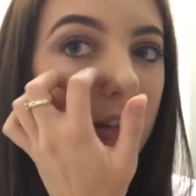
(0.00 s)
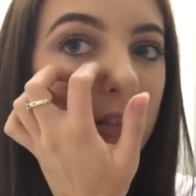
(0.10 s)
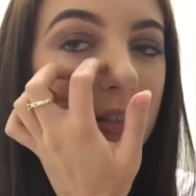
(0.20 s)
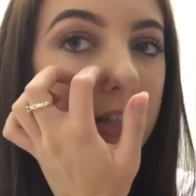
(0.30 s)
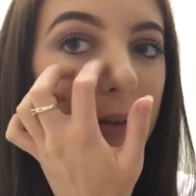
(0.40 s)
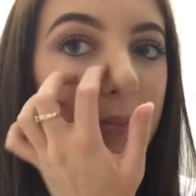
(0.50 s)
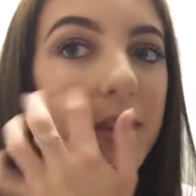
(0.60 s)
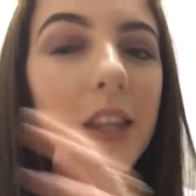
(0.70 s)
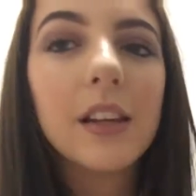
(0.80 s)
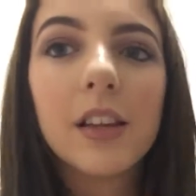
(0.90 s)
because
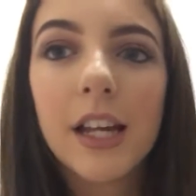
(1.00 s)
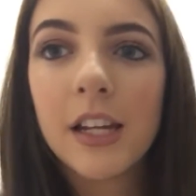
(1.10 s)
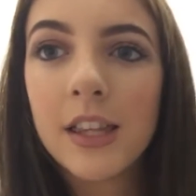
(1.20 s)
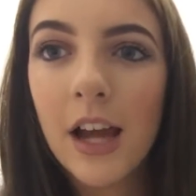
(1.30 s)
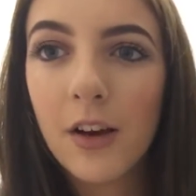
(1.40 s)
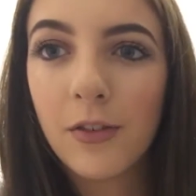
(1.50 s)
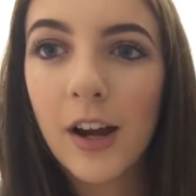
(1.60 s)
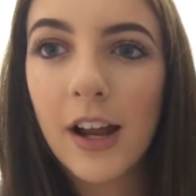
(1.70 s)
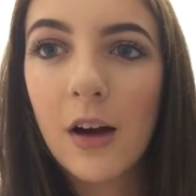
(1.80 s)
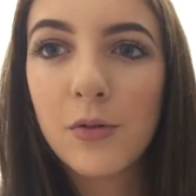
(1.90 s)
the little letter that I
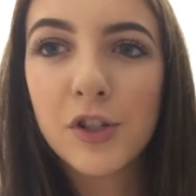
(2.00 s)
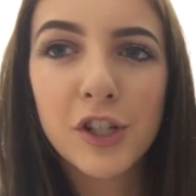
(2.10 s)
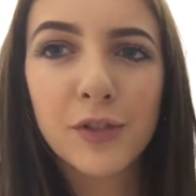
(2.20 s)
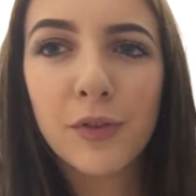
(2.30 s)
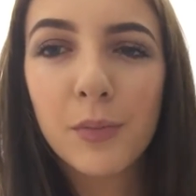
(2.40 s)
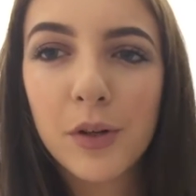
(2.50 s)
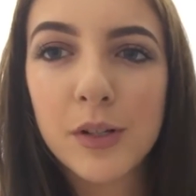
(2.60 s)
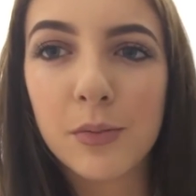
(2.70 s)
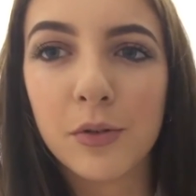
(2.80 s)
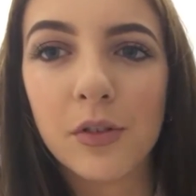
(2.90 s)
read out was just for the
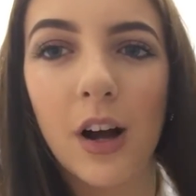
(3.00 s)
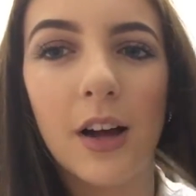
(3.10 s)
principal,